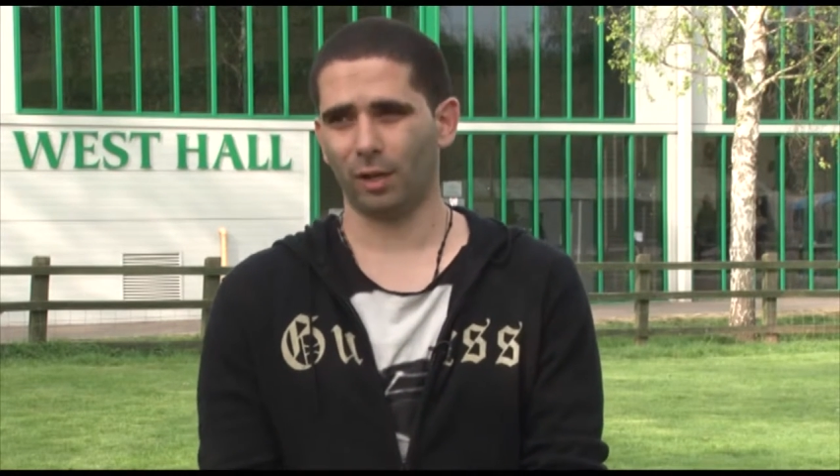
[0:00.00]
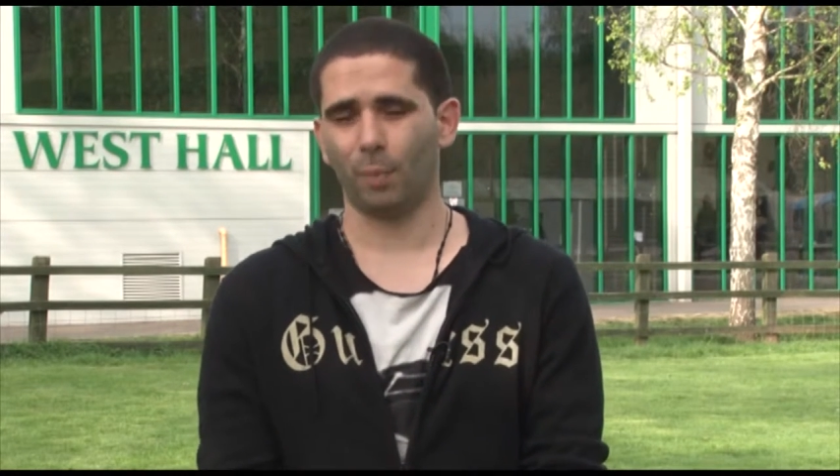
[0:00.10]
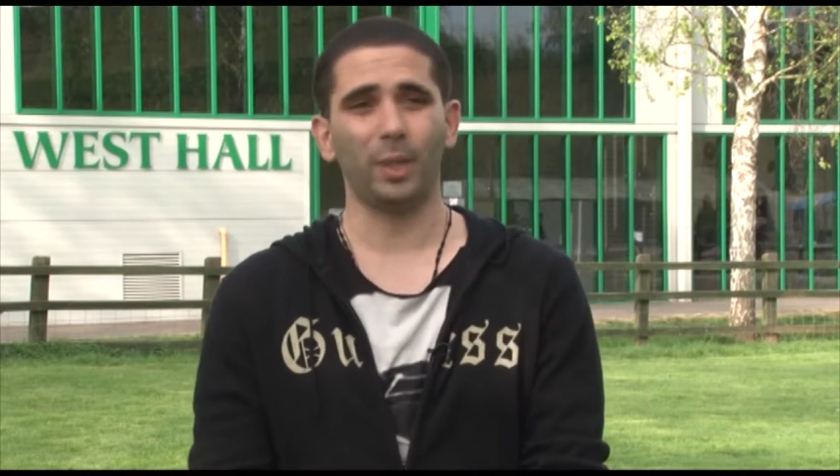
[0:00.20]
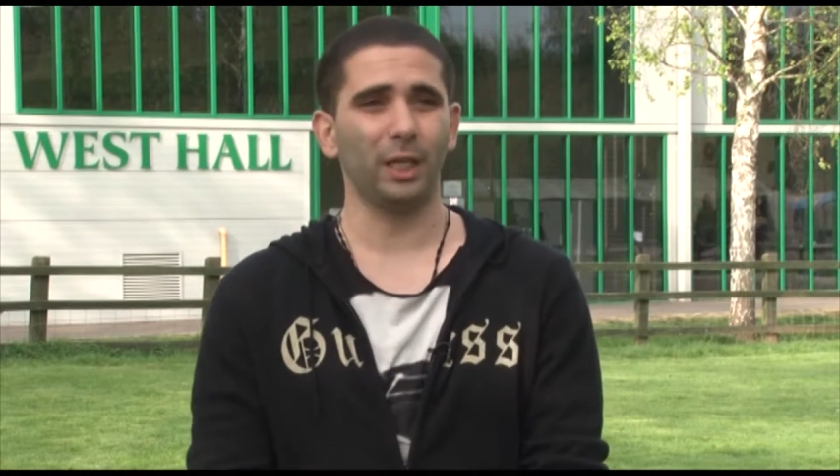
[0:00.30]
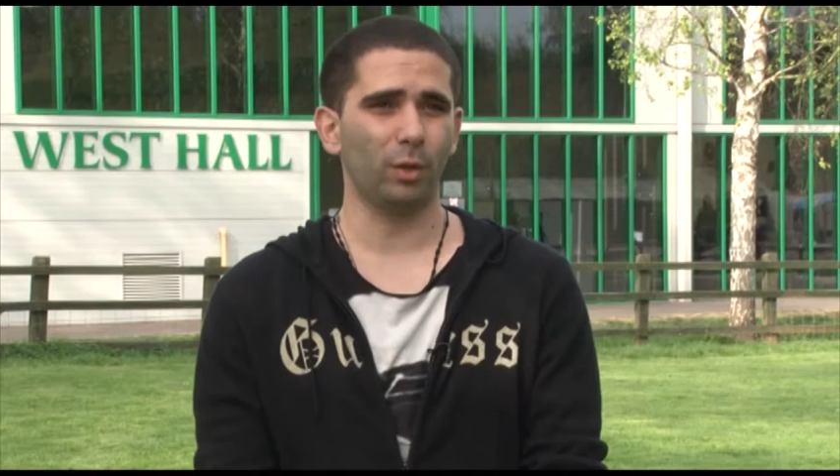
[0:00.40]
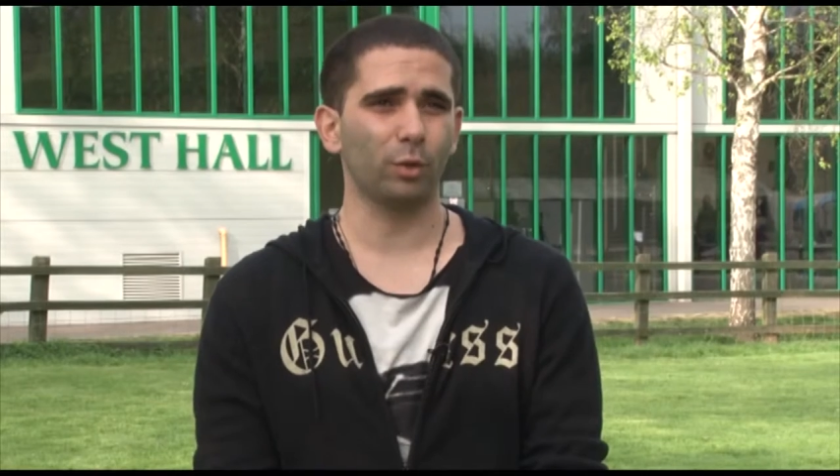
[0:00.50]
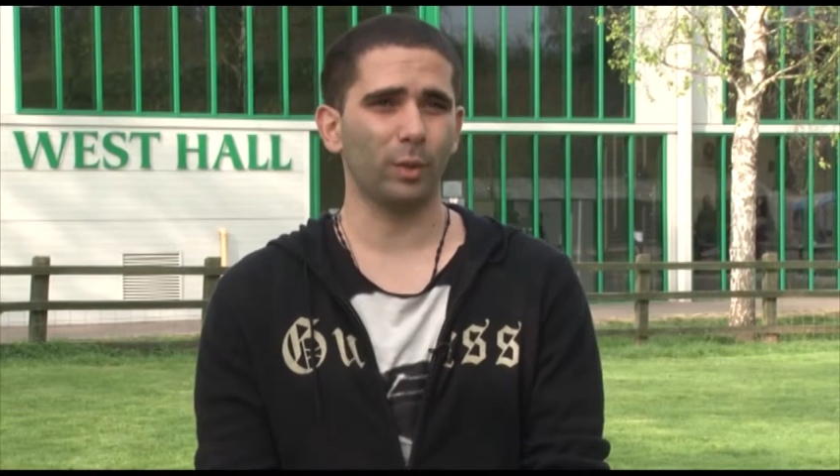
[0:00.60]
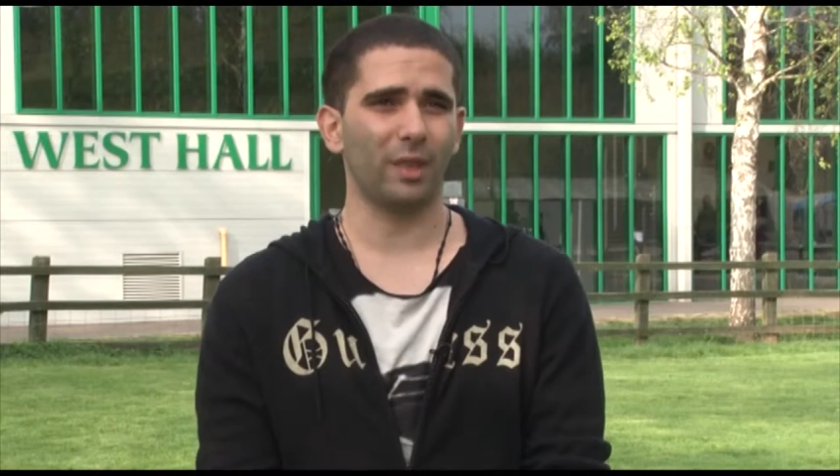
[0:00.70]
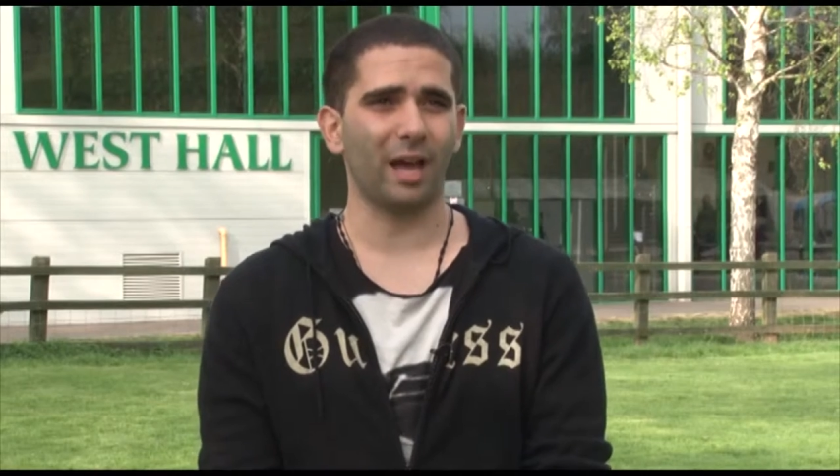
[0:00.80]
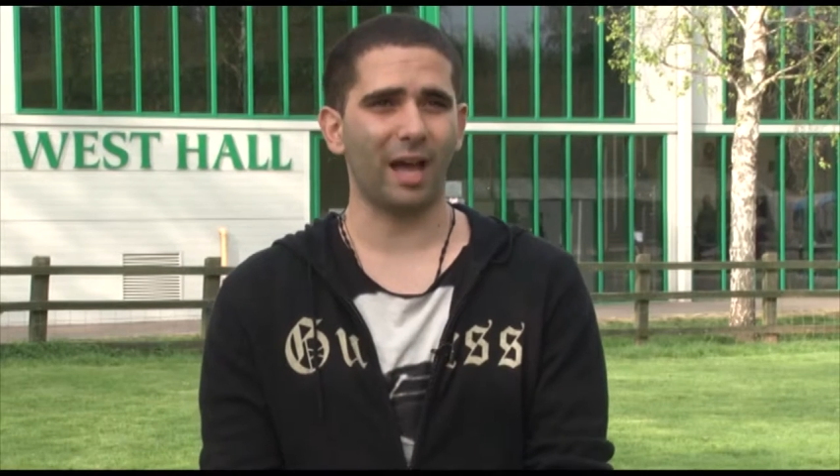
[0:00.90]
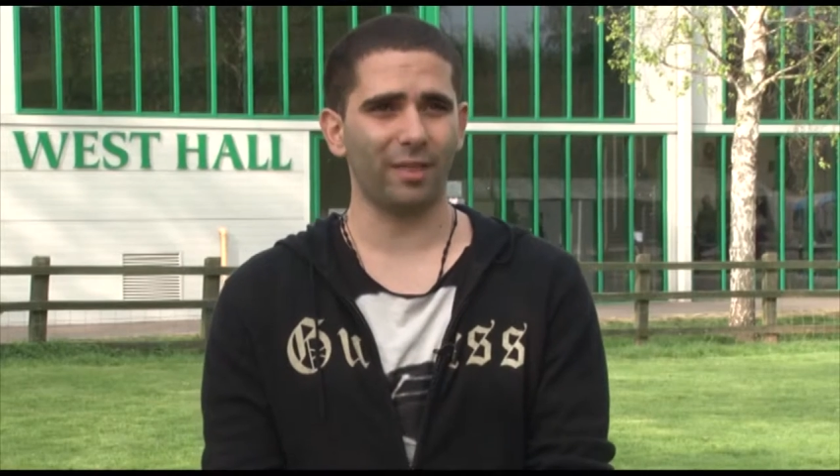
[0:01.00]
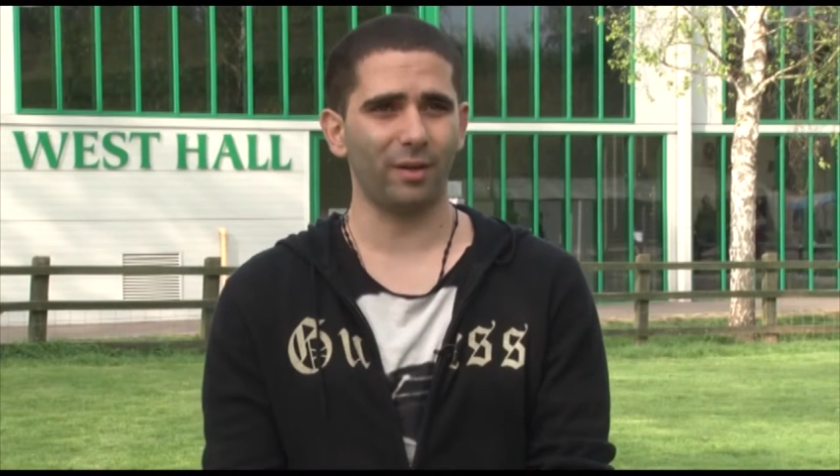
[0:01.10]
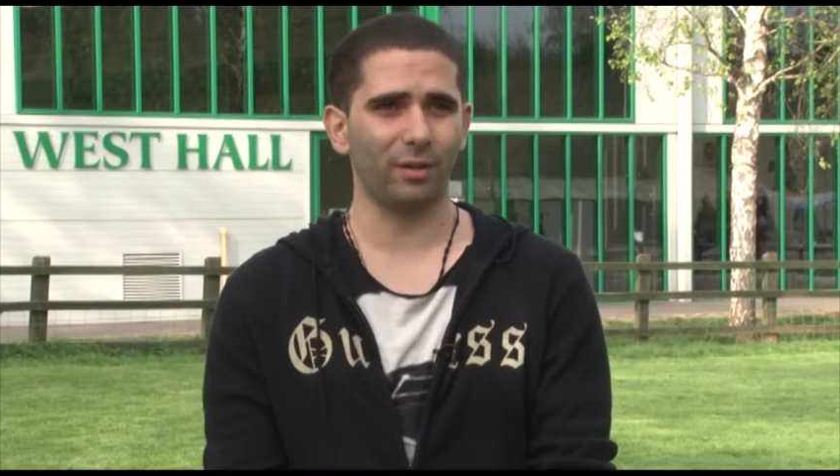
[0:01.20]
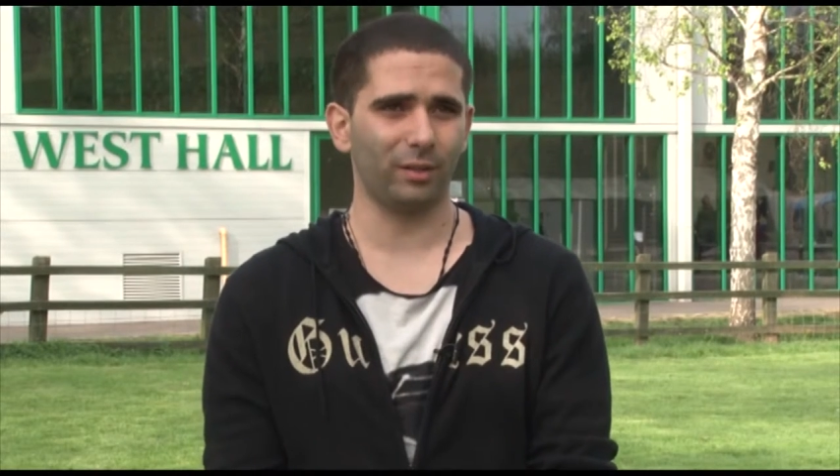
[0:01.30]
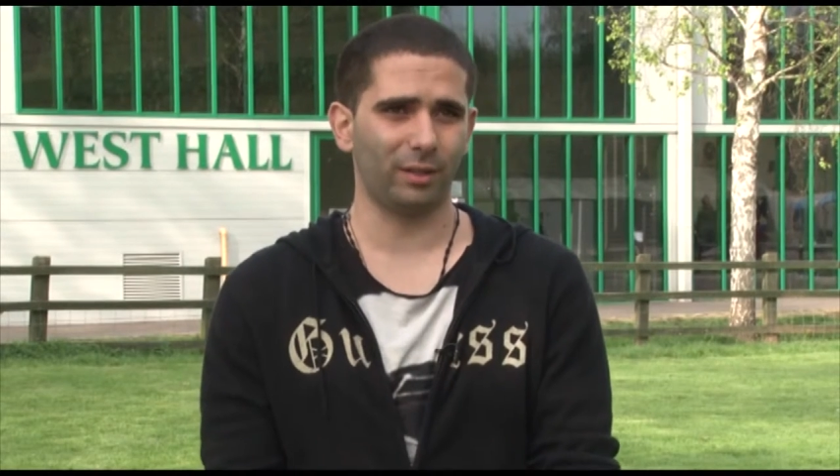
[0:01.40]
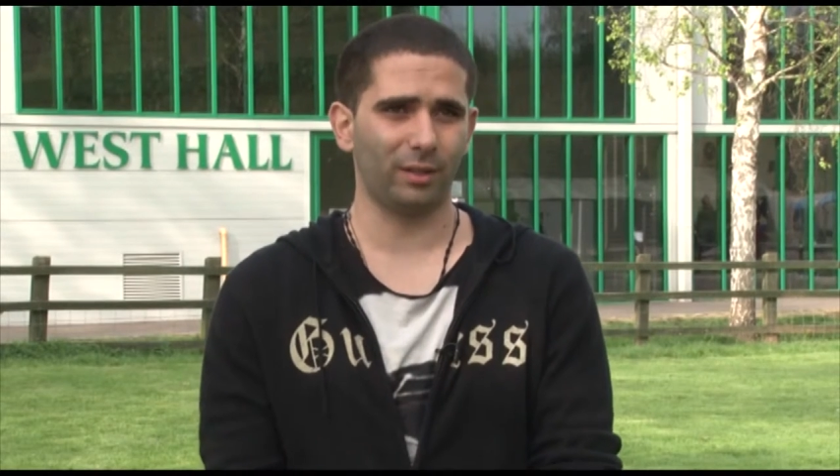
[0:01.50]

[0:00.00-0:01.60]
opinions with other